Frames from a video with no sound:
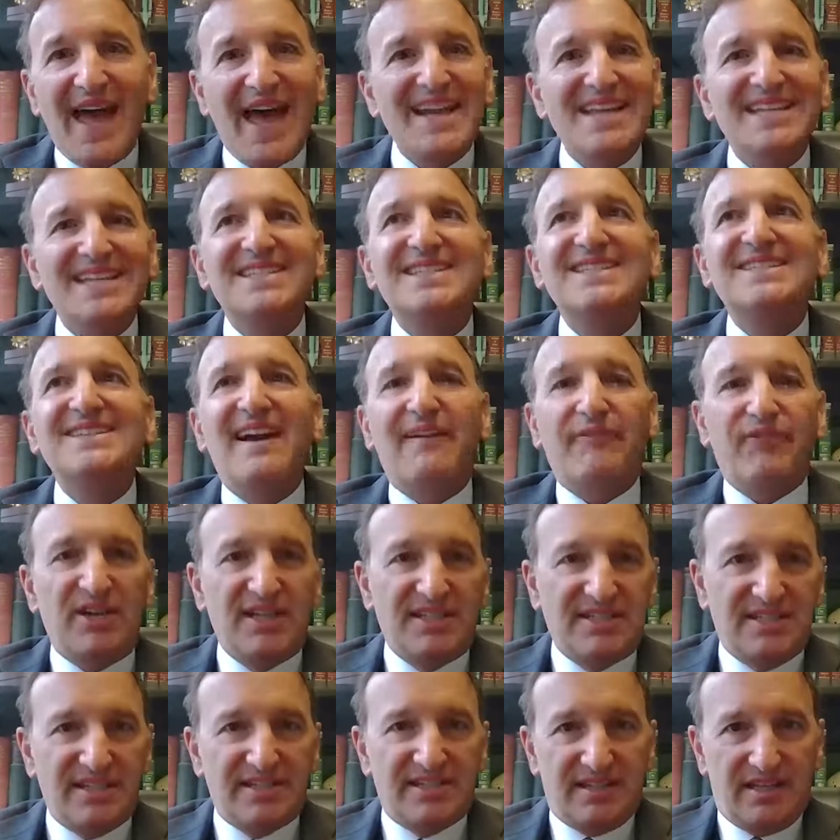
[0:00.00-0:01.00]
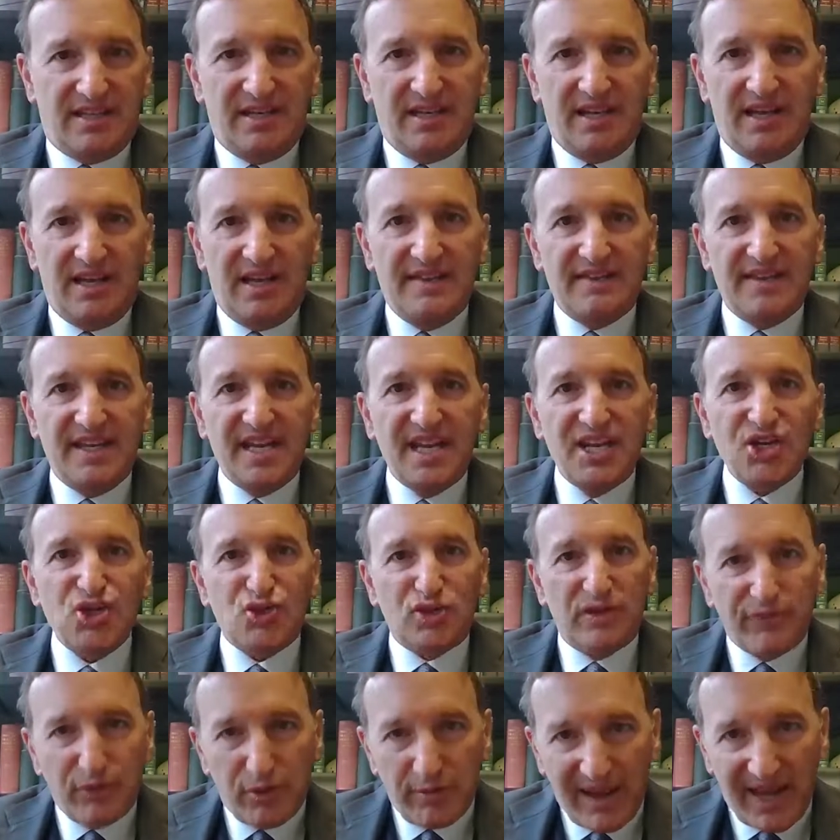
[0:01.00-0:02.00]
That has never existed in the
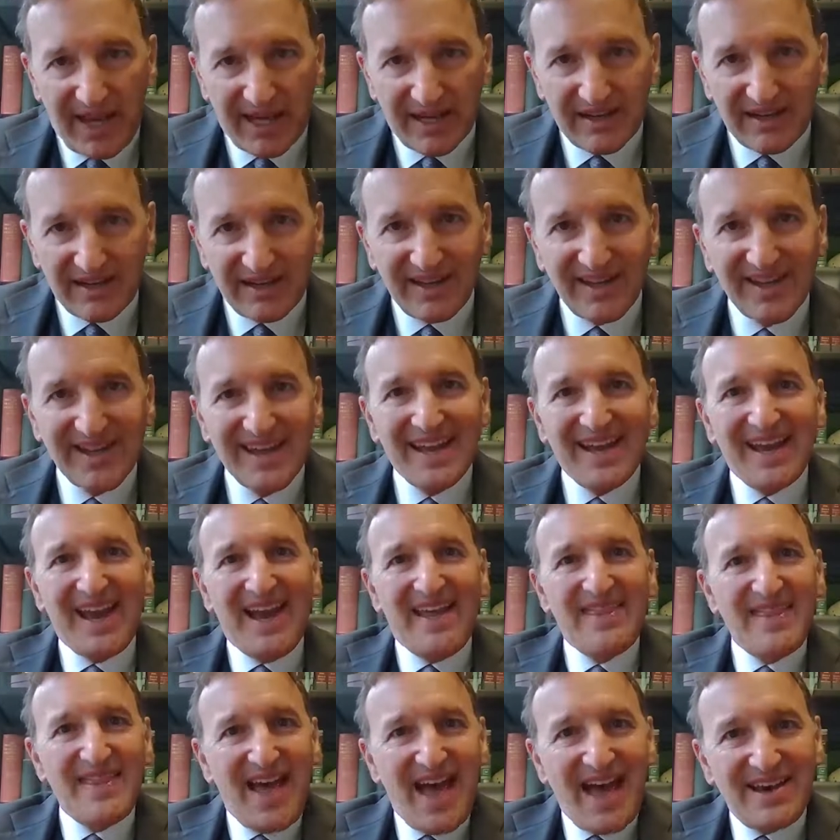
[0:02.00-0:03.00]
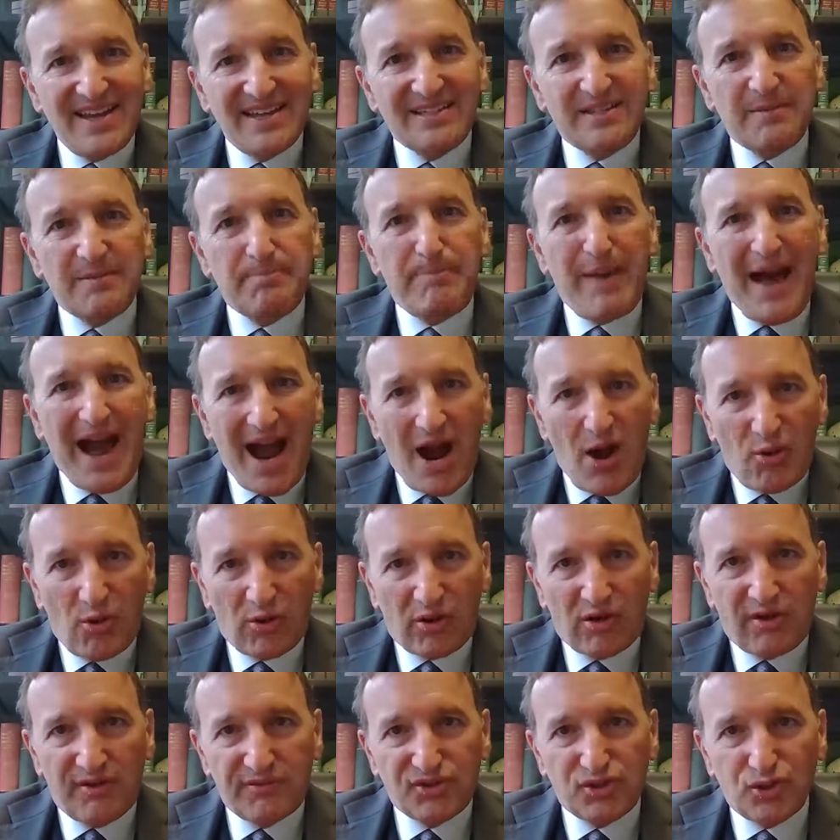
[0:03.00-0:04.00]
history of humanity. And that is the
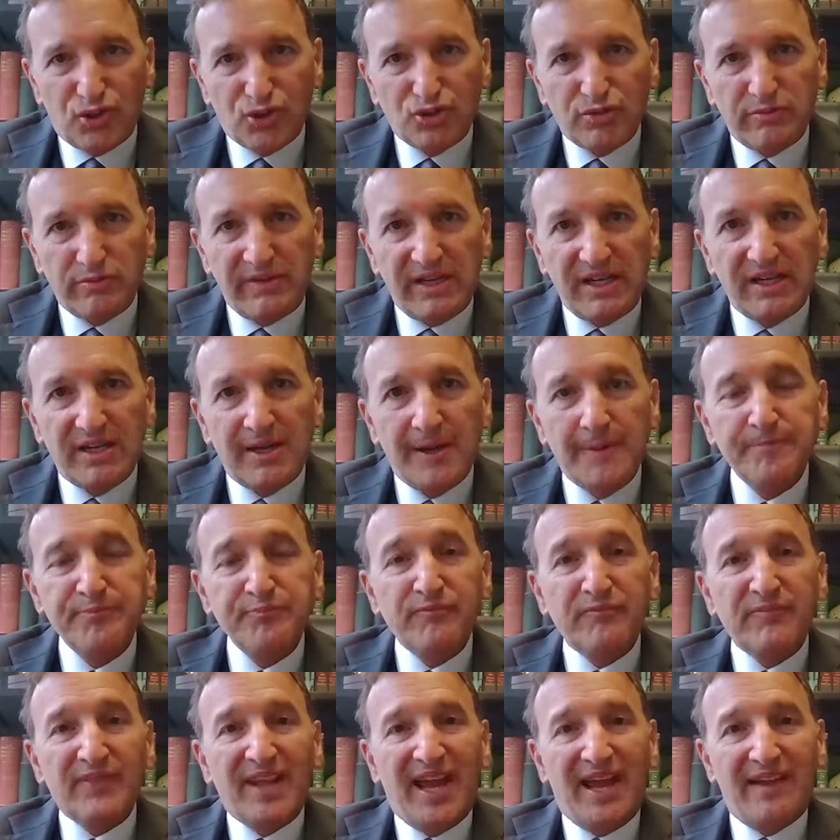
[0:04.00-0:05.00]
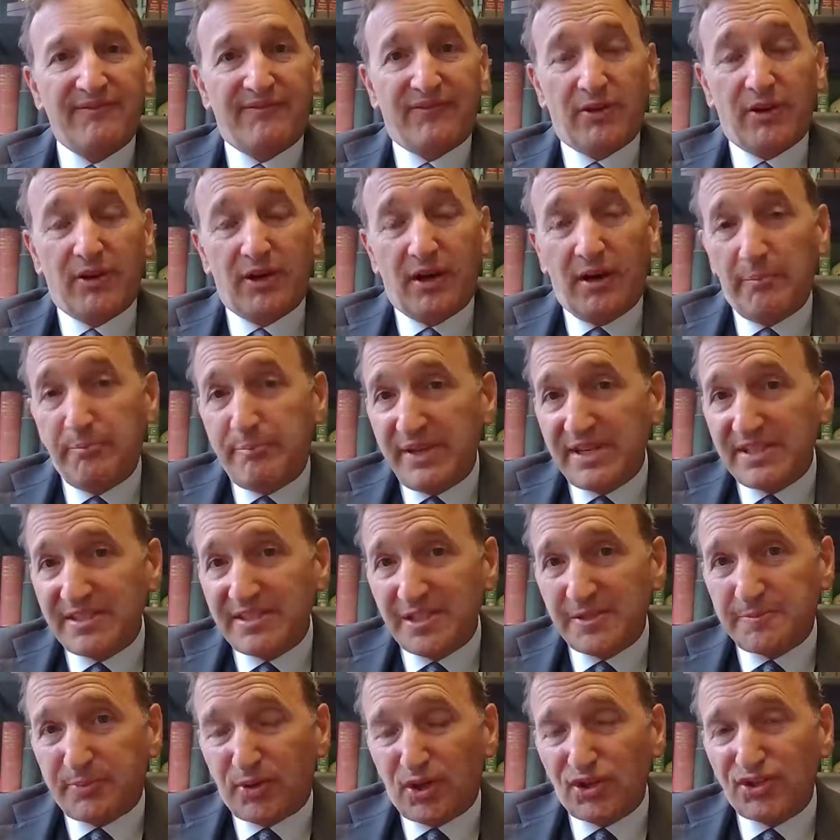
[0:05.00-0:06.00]
power of social media. And for a
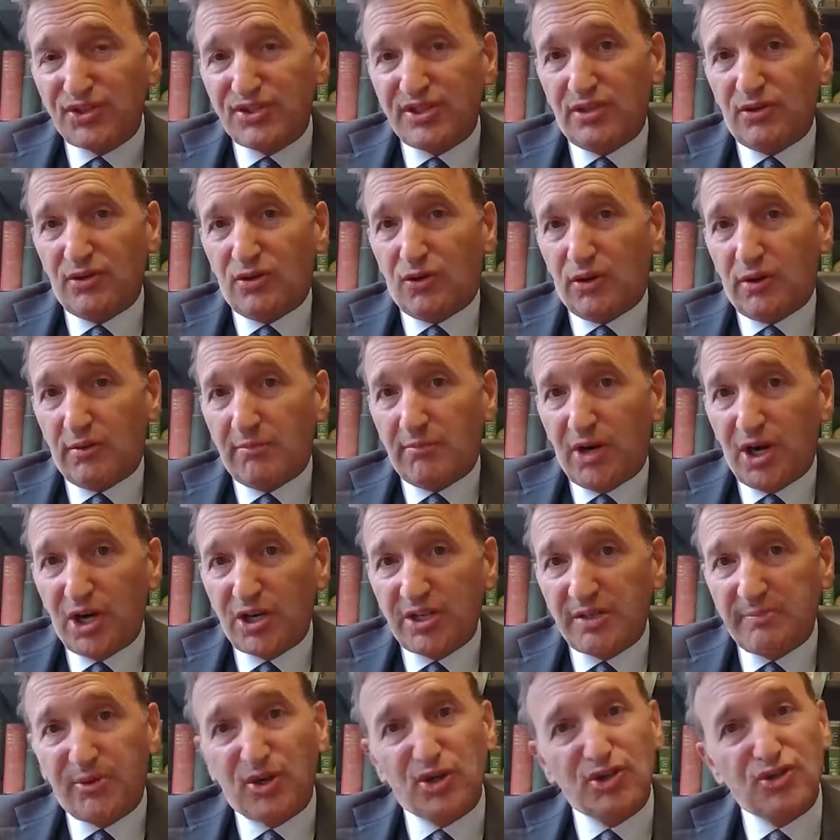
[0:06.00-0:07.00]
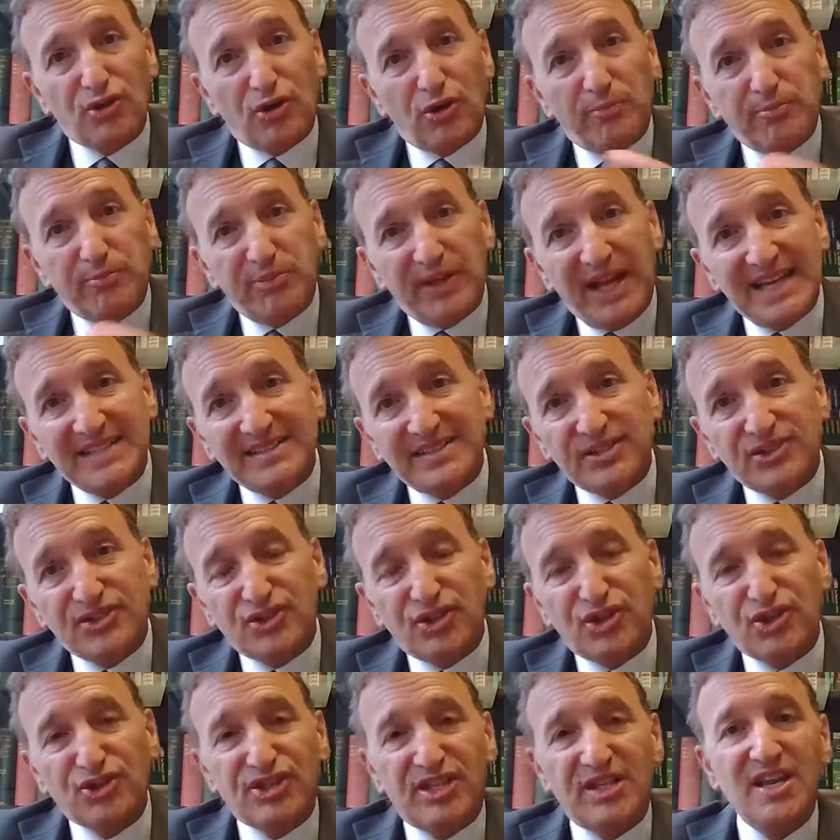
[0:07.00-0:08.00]
business person or a marketing person or a plastic
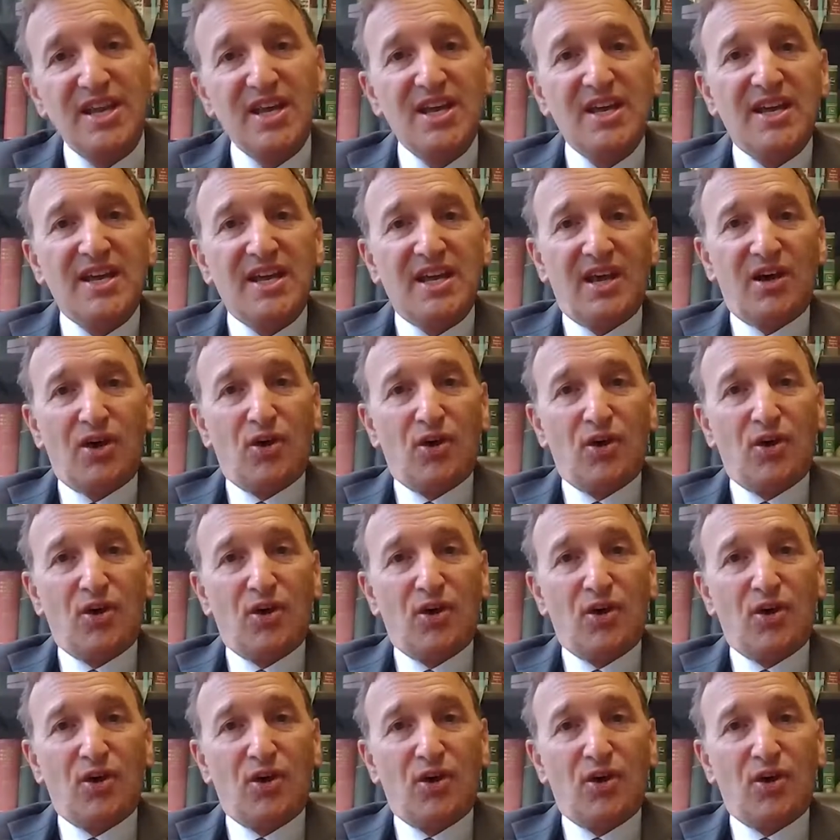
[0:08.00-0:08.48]
surgeon